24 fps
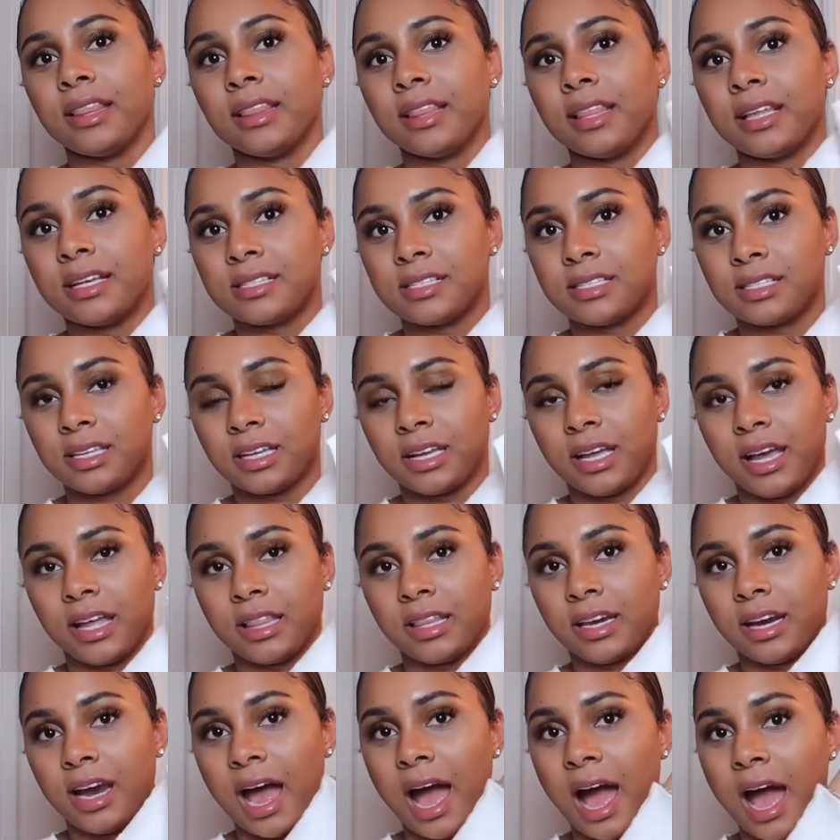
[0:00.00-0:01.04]
this
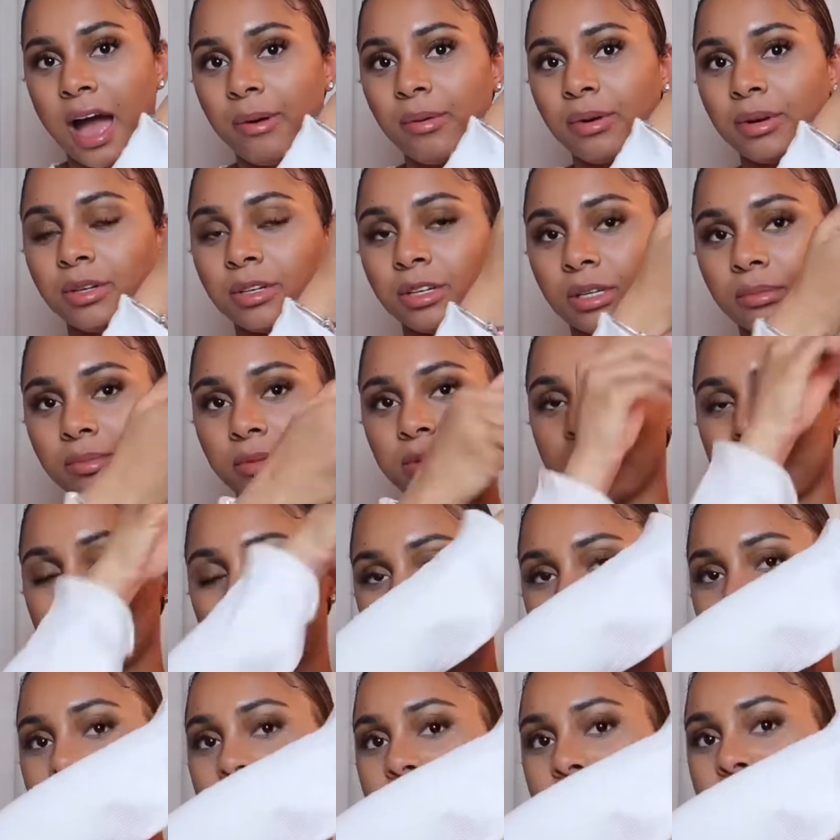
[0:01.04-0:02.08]
together. How adorable is
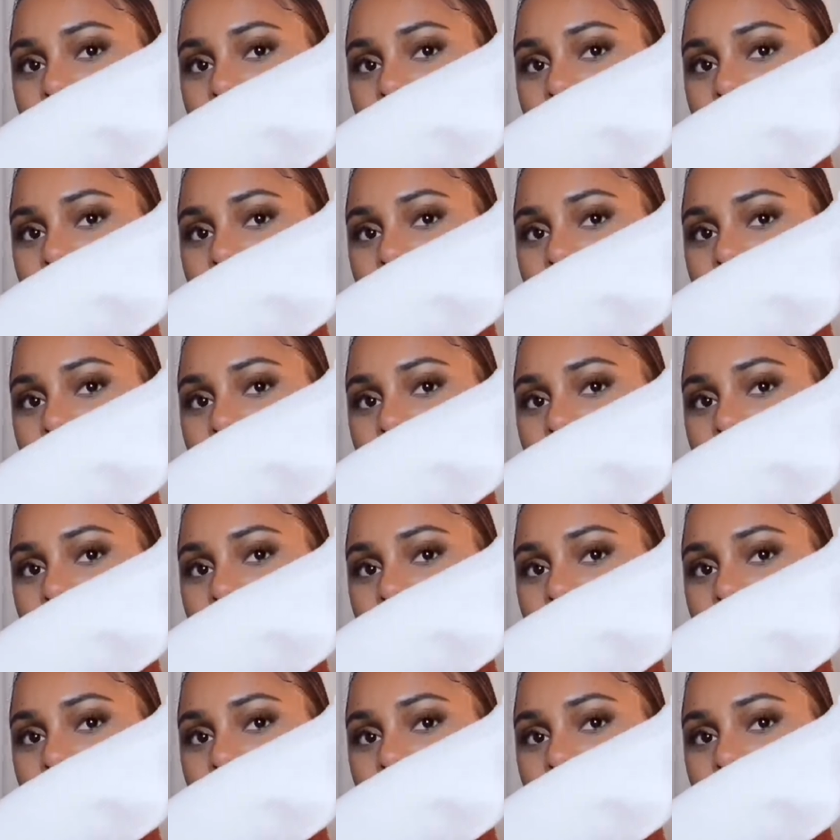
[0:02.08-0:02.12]
that?